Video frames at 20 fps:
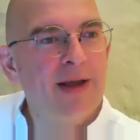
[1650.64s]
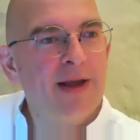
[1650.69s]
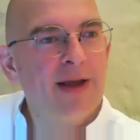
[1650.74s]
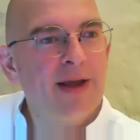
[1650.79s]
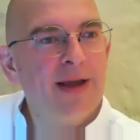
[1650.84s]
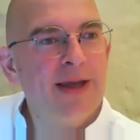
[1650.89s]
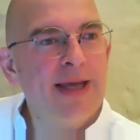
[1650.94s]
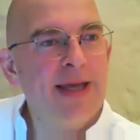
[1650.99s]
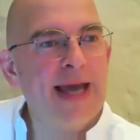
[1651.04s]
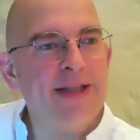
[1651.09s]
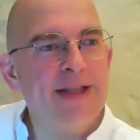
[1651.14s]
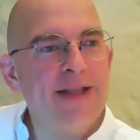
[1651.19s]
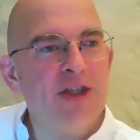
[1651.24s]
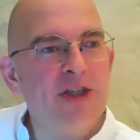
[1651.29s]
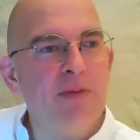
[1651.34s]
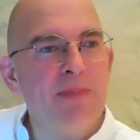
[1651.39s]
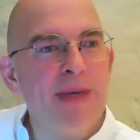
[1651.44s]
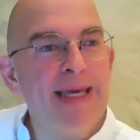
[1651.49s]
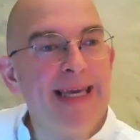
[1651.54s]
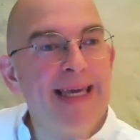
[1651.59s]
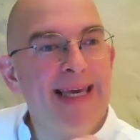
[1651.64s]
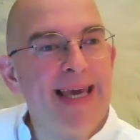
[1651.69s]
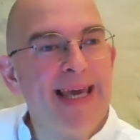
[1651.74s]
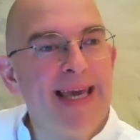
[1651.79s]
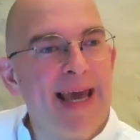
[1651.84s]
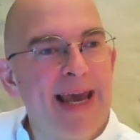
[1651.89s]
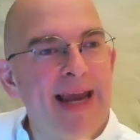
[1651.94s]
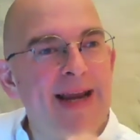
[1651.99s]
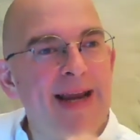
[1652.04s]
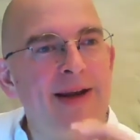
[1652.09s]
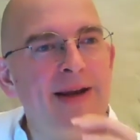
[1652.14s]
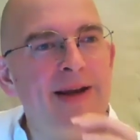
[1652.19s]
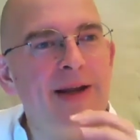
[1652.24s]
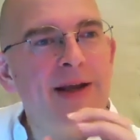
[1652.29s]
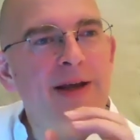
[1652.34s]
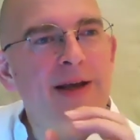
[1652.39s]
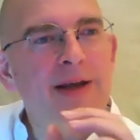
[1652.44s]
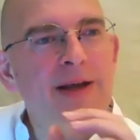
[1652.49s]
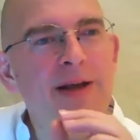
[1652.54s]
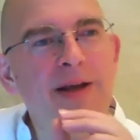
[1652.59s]
Yet to begin
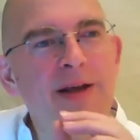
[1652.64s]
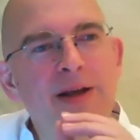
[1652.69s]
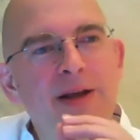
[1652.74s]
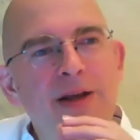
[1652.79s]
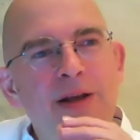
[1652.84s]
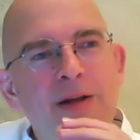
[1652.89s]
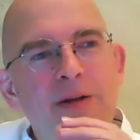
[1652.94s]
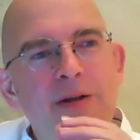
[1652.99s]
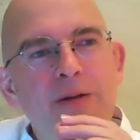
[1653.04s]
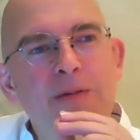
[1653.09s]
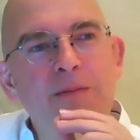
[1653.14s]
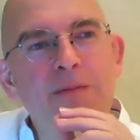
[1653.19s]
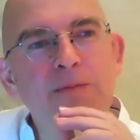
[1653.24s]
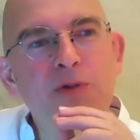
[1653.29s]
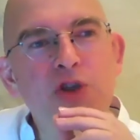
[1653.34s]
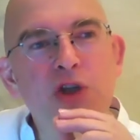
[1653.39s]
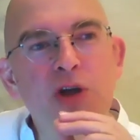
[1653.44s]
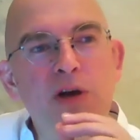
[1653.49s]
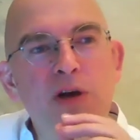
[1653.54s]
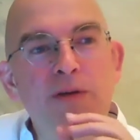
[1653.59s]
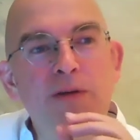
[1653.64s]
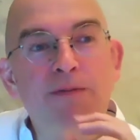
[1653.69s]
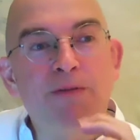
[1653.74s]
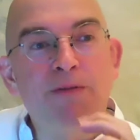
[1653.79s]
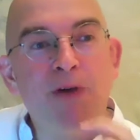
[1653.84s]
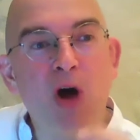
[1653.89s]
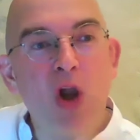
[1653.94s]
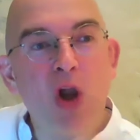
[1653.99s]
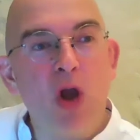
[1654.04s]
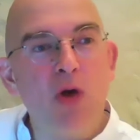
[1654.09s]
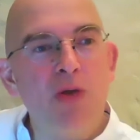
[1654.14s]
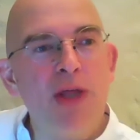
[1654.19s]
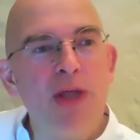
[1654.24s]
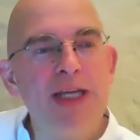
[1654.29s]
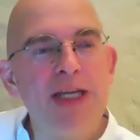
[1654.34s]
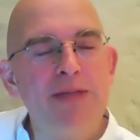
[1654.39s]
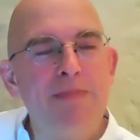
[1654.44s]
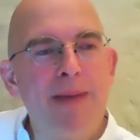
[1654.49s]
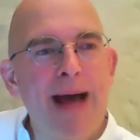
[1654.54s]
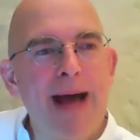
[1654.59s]
to follow
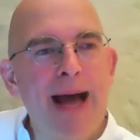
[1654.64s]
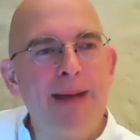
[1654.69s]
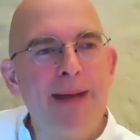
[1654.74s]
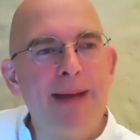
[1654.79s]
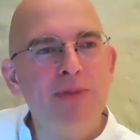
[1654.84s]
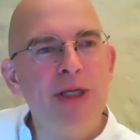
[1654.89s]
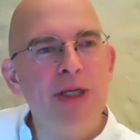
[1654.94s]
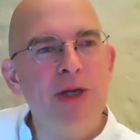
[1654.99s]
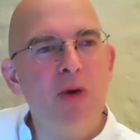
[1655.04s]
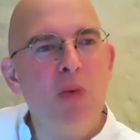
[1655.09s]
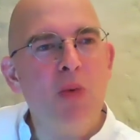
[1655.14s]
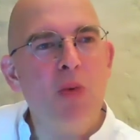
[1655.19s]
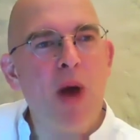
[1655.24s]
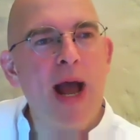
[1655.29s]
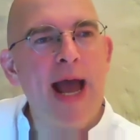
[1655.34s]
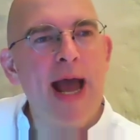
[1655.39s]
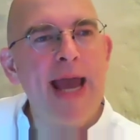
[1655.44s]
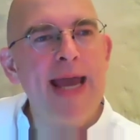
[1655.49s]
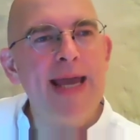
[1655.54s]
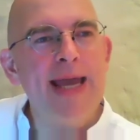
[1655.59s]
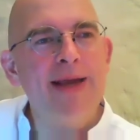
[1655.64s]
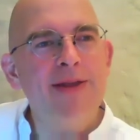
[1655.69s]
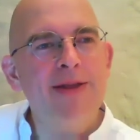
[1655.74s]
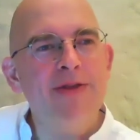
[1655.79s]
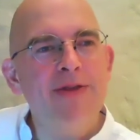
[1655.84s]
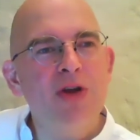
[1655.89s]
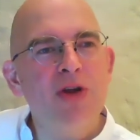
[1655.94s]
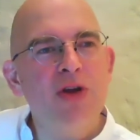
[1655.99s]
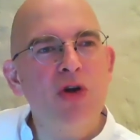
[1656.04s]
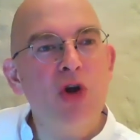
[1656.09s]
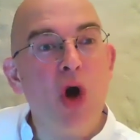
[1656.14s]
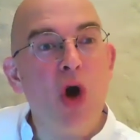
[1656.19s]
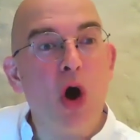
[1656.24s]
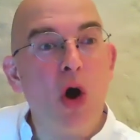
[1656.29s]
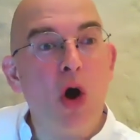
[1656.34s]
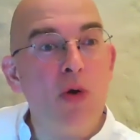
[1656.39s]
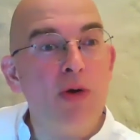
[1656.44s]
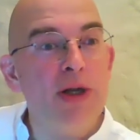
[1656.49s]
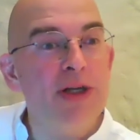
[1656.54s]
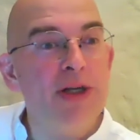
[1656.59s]
these maps in a way that not
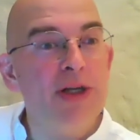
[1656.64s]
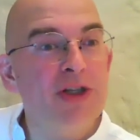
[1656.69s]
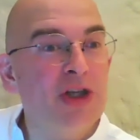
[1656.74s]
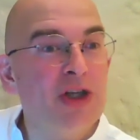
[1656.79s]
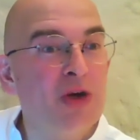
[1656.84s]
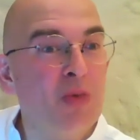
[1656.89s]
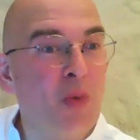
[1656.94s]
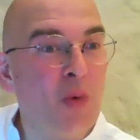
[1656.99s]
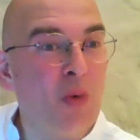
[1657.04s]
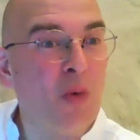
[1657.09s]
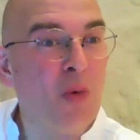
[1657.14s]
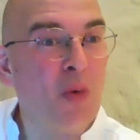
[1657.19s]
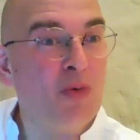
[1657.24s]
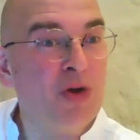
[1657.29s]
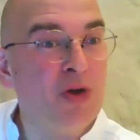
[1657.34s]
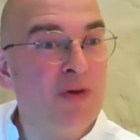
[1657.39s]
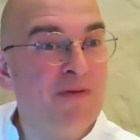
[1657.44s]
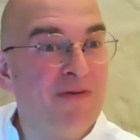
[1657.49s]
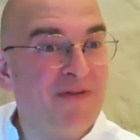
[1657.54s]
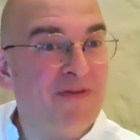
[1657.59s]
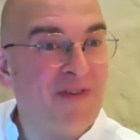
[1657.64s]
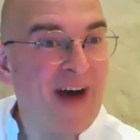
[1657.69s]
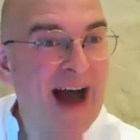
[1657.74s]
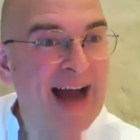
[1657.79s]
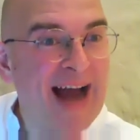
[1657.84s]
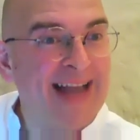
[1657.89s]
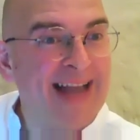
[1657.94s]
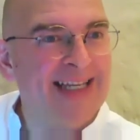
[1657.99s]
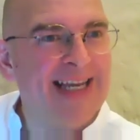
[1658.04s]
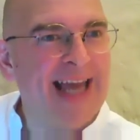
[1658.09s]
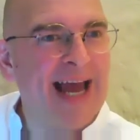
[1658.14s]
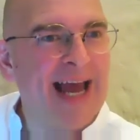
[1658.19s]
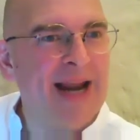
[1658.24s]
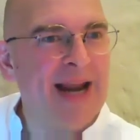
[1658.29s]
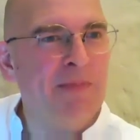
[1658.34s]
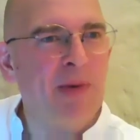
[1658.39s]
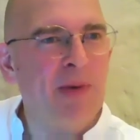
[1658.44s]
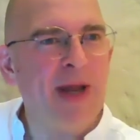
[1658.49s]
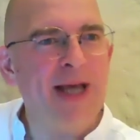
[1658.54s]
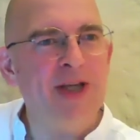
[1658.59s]
only do you find again
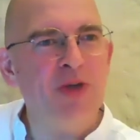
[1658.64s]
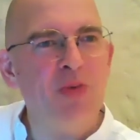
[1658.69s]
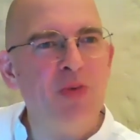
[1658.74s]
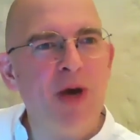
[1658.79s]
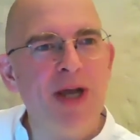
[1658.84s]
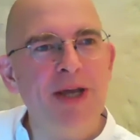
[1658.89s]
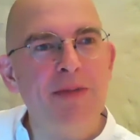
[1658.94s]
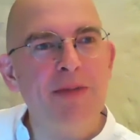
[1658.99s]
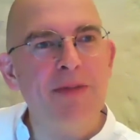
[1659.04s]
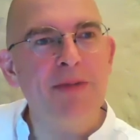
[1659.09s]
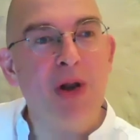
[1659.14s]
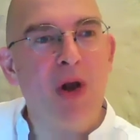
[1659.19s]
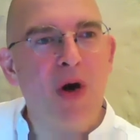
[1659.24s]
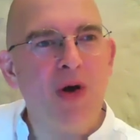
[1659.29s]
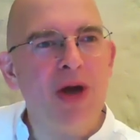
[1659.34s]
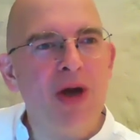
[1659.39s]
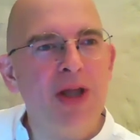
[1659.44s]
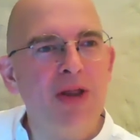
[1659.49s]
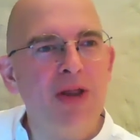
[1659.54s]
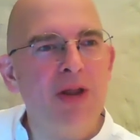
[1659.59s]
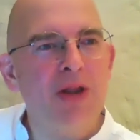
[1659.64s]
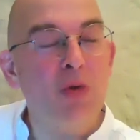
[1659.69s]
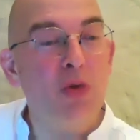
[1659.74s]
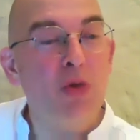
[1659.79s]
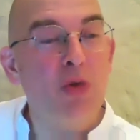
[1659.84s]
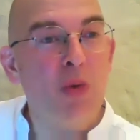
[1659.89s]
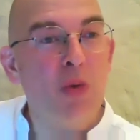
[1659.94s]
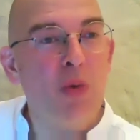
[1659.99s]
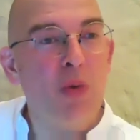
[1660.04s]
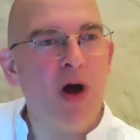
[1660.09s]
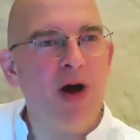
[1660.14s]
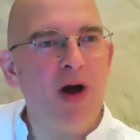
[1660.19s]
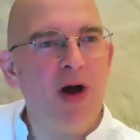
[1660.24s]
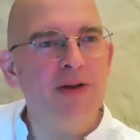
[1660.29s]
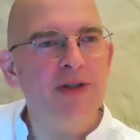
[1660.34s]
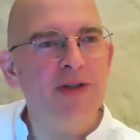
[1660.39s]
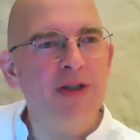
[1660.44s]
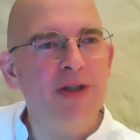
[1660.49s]
a place where you belong in the world,